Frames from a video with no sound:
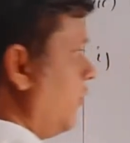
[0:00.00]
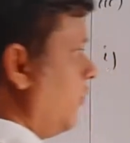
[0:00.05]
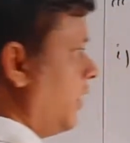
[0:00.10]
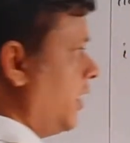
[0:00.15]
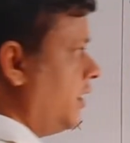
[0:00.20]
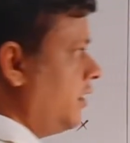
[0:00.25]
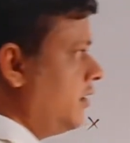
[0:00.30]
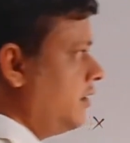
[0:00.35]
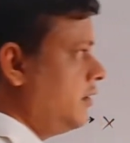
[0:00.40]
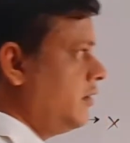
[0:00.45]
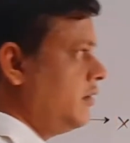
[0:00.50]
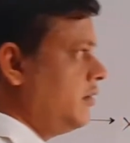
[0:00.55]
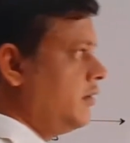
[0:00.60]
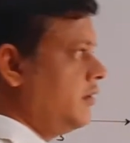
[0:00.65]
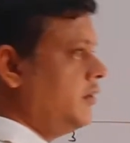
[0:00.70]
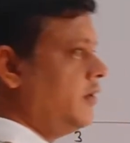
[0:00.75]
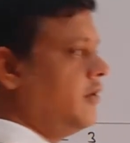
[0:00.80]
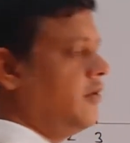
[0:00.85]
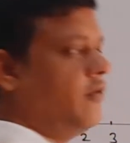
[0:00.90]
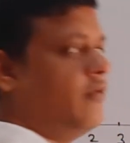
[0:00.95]
1,
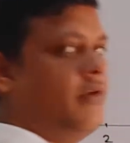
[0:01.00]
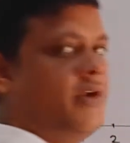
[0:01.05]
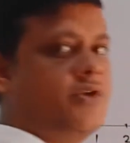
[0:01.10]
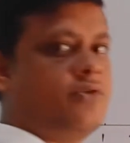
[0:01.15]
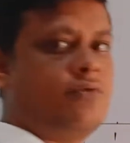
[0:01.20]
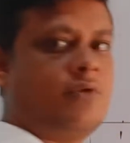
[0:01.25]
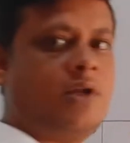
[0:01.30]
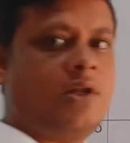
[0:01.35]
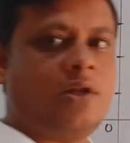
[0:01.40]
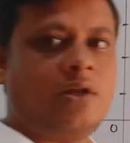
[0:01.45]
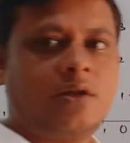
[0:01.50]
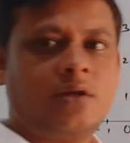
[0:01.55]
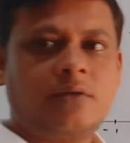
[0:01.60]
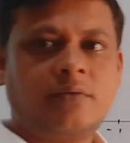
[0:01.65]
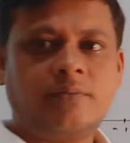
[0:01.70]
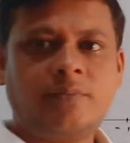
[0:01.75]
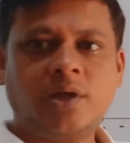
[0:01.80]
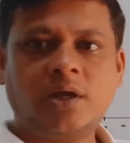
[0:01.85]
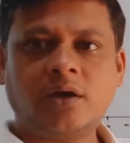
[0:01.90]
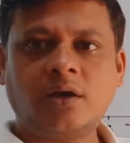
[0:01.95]
which will
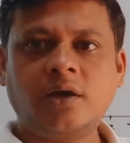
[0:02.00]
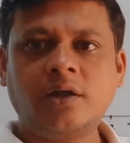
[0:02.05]
be